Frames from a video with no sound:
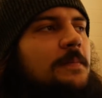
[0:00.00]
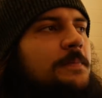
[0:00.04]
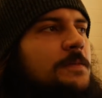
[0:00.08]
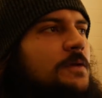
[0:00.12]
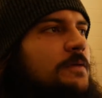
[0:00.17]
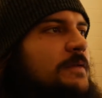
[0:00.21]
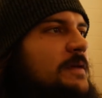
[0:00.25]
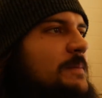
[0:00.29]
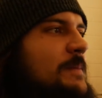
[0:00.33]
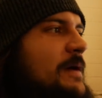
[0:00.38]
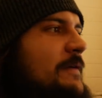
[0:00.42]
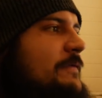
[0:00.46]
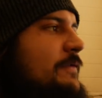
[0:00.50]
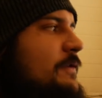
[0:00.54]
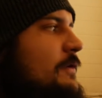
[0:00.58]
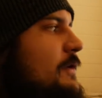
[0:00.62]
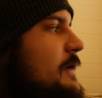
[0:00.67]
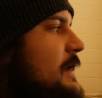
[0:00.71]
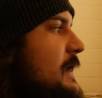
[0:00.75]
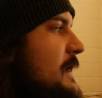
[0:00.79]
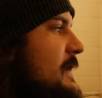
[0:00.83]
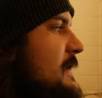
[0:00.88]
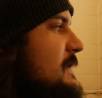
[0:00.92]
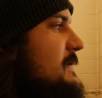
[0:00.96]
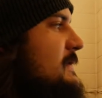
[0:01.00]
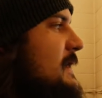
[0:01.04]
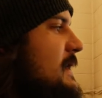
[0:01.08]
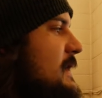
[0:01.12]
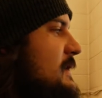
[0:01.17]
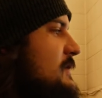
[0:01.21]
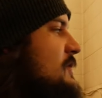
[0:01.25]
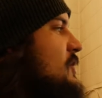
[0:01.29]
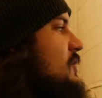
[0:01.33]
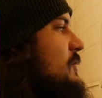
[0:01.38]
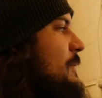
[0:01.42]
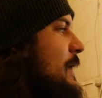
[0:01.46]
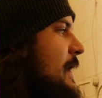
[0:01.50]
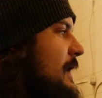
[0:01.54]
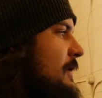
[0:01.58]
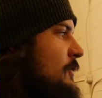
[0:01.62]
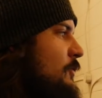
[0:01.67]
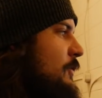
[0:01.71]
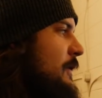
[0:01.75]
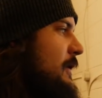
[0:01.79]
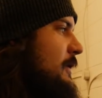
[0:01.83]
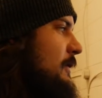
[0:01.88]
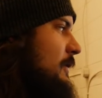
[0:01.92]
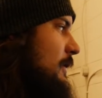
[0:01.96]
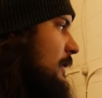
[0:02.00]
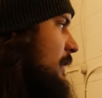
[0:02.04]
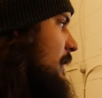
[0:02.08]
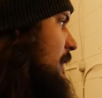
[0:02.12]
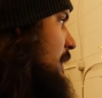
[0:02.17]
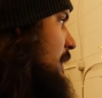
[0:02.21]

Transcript: The only muffler is a turbine wheel